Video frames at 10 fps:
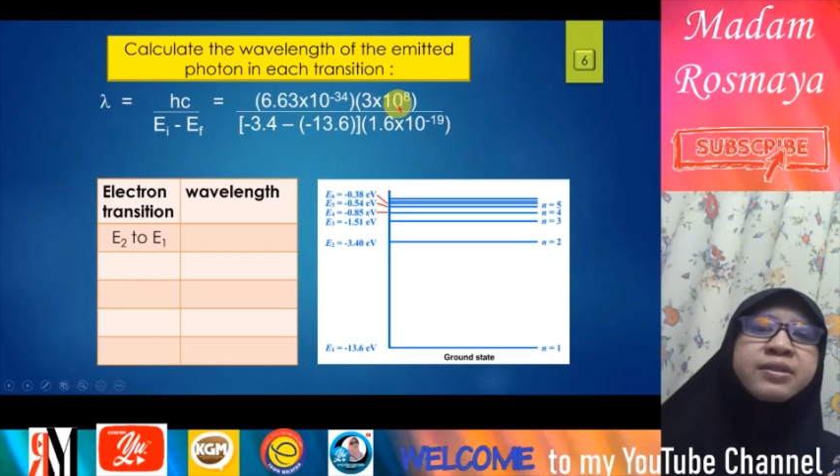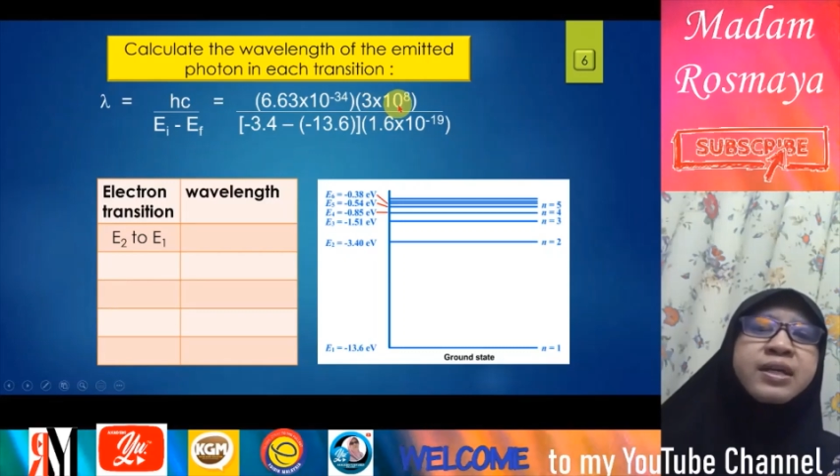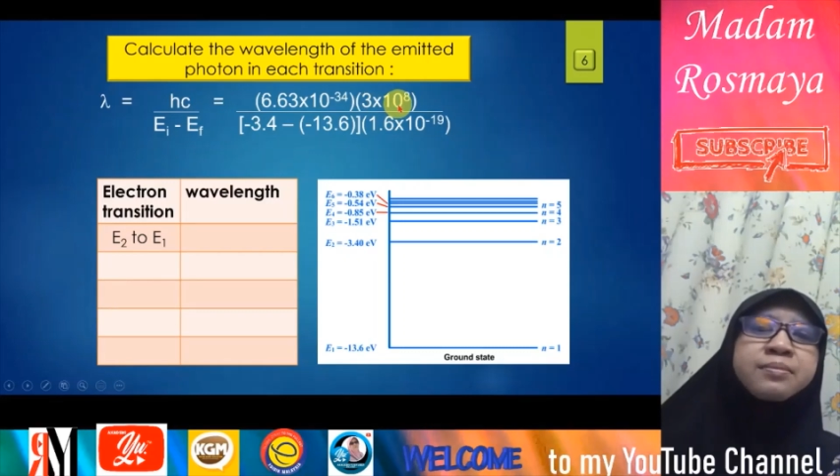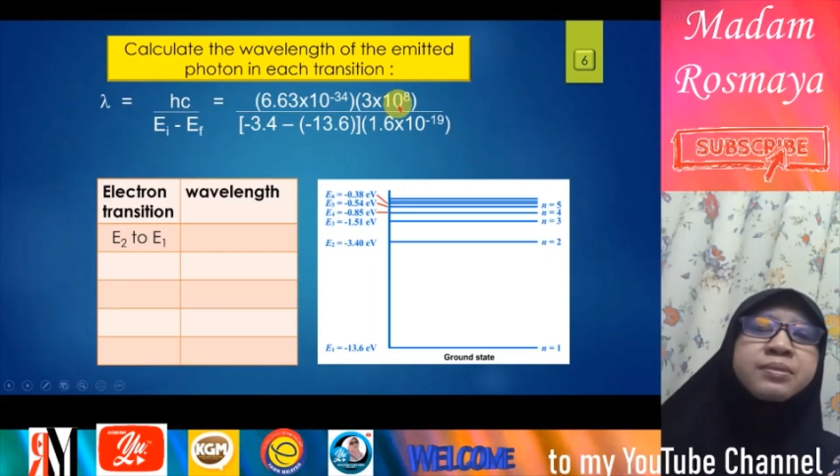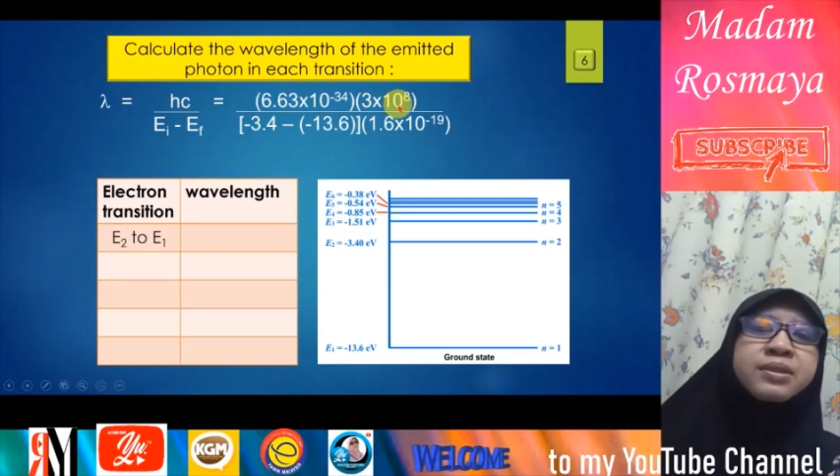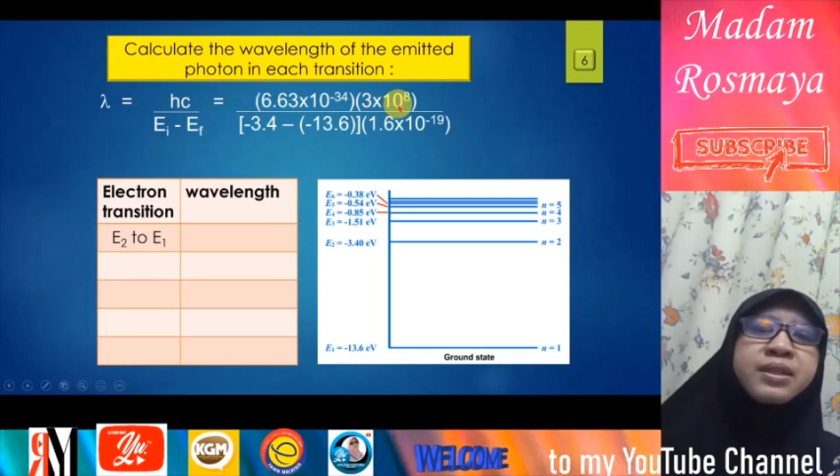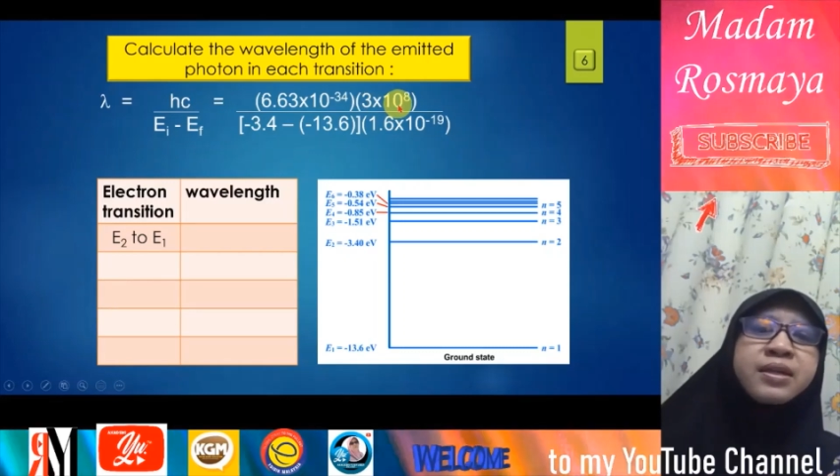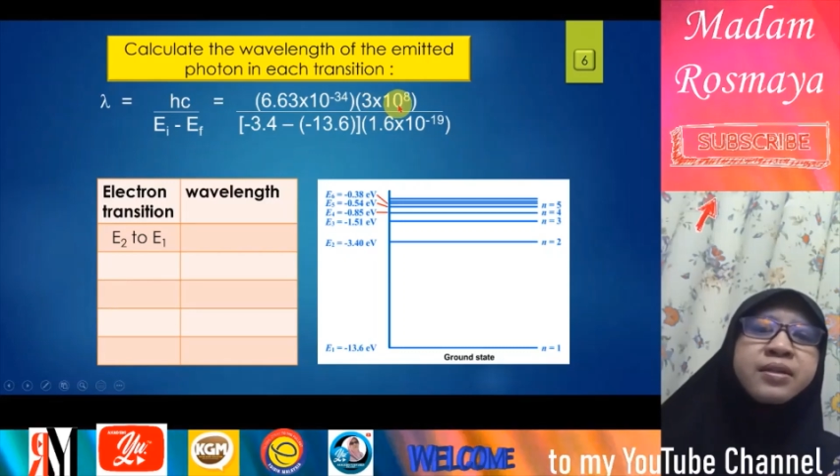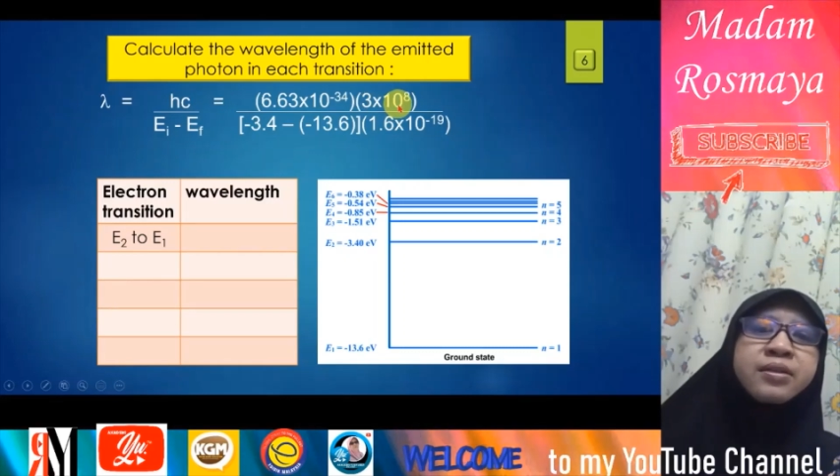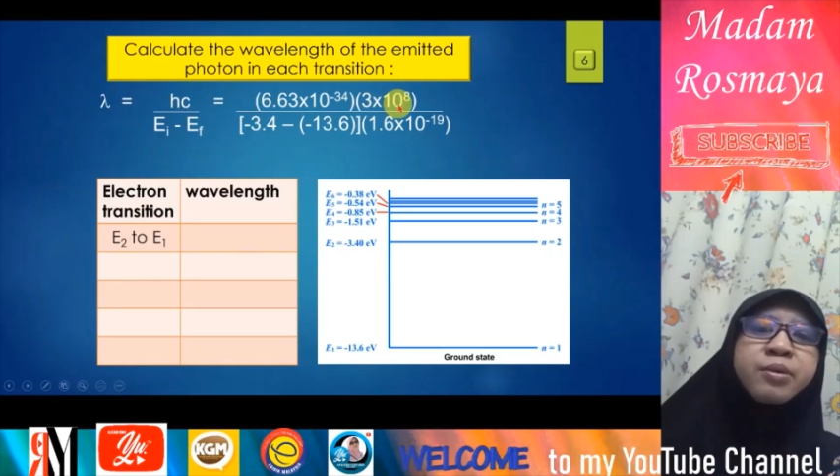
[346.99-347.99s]
times
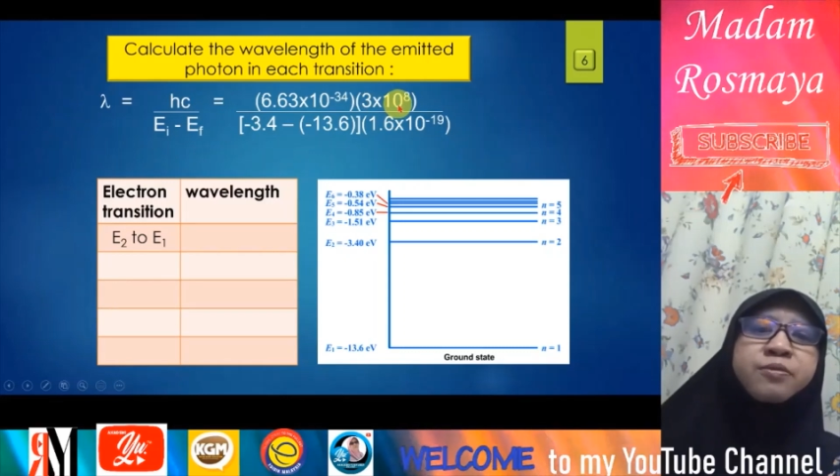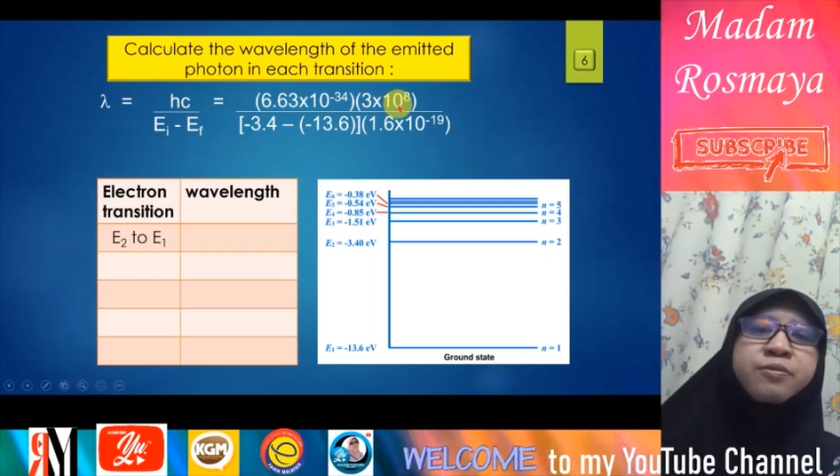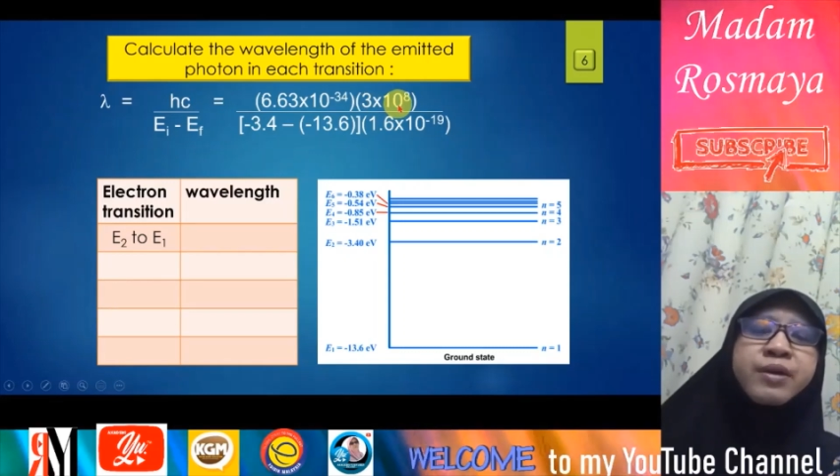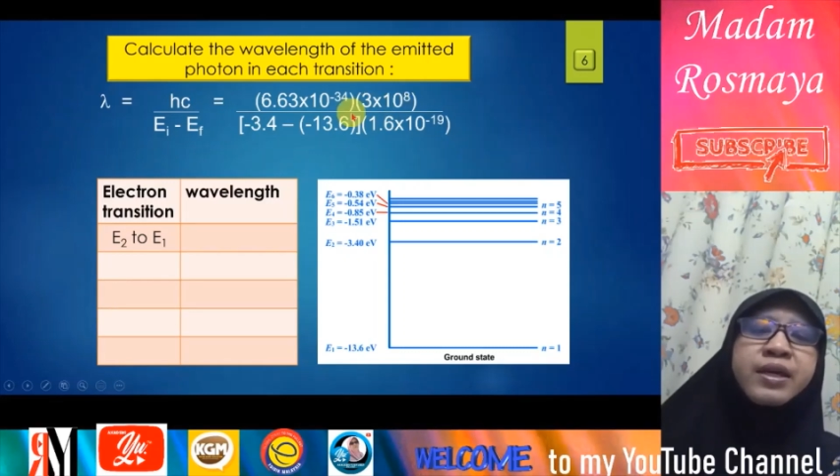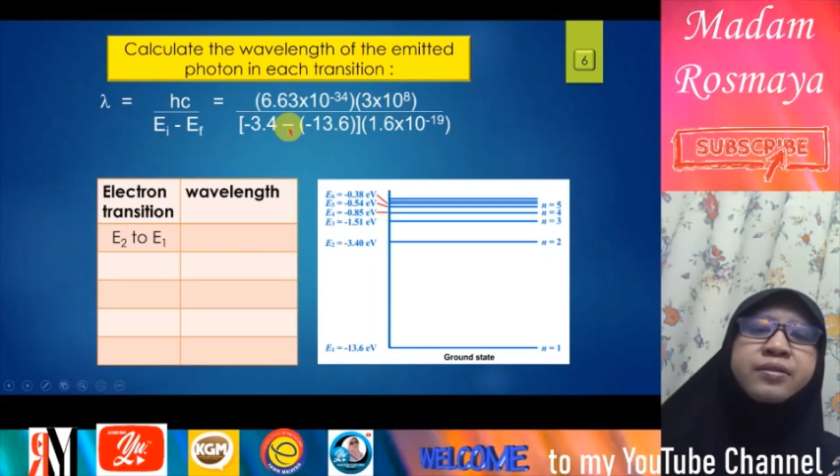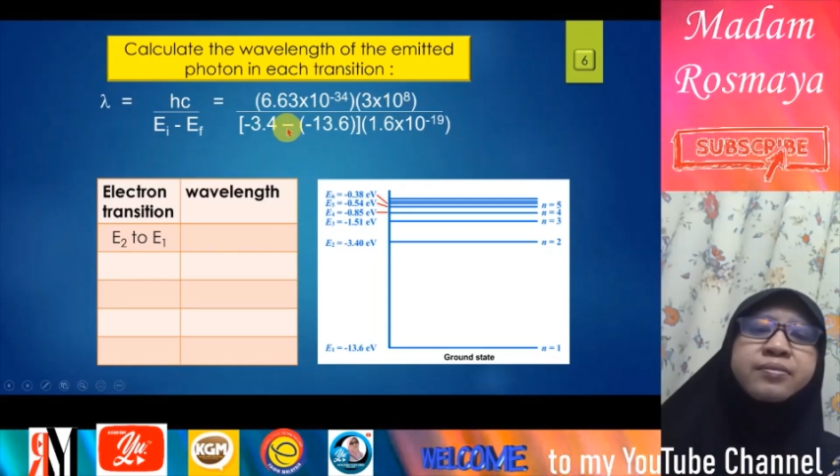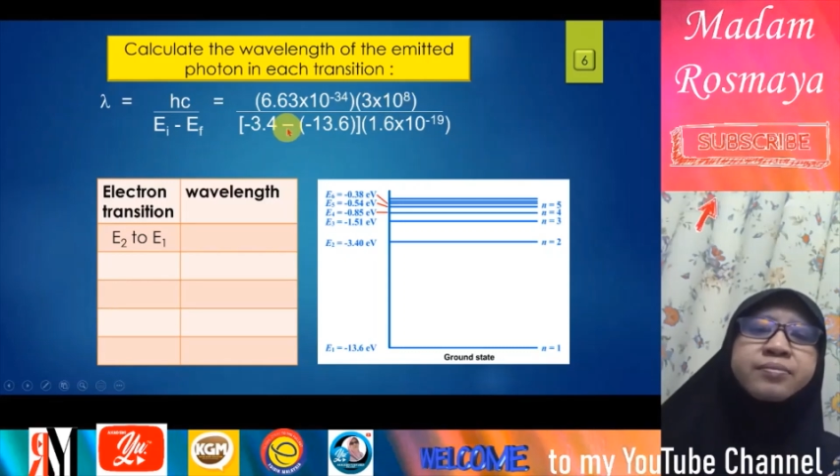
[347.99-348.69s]
10 to the power of 8.